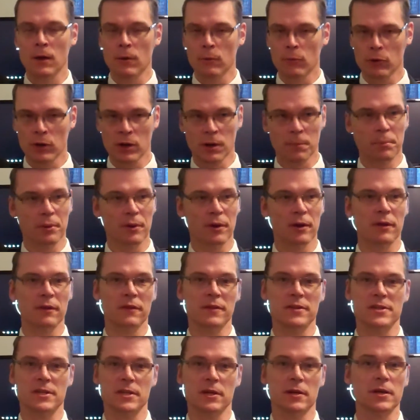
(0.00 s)
We're going to put it in
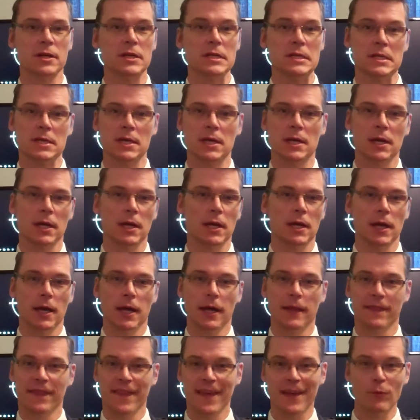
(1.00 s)
the series,
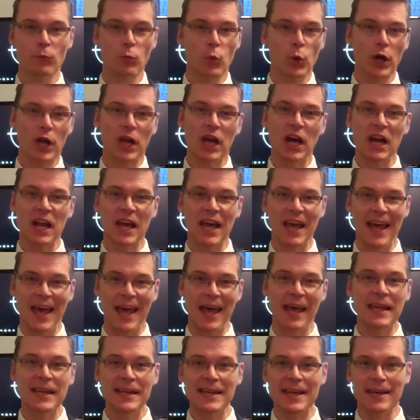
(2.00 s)
and then we're going to
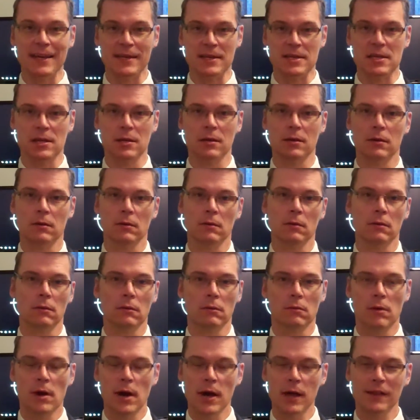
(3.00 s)
end it,
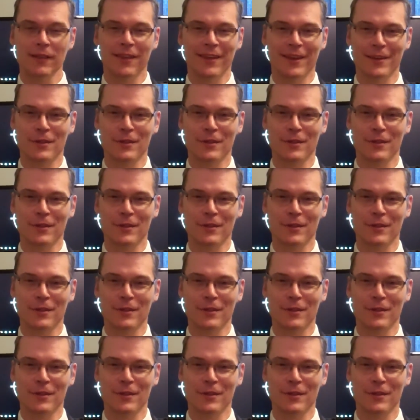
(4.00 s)
right?